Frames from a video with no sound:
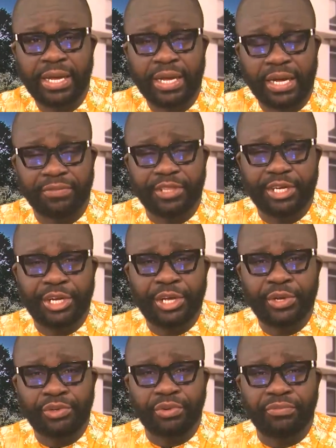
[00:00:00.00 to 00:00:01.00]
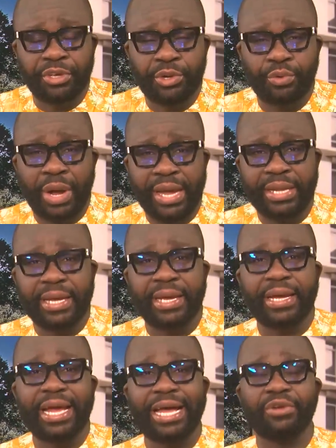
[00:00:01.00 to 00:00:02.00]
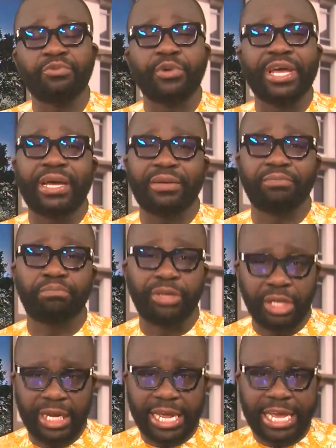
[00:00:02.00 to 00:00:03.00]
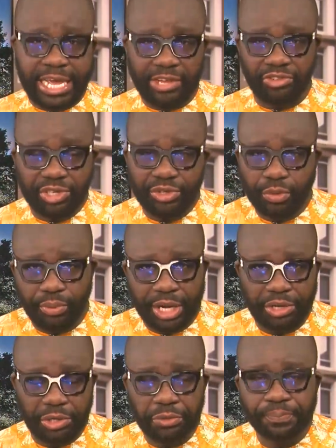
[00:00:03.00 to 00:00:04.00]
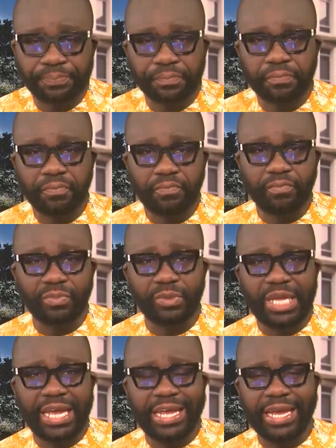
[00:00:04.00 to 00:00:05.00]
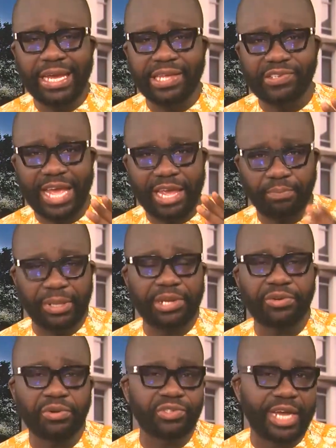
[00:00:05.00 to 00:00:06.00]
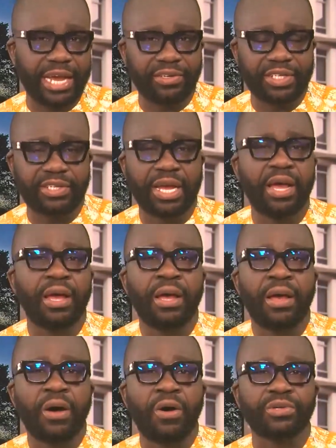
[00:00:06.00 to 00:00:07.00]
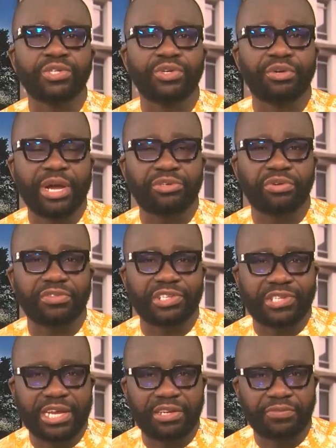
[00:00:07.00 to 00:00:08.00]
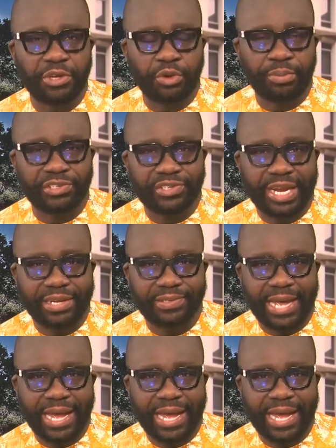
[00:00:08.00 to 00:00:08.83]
of the news review right here, and we're pleased to bring you he is a political scientist, also director of the Center for European Studies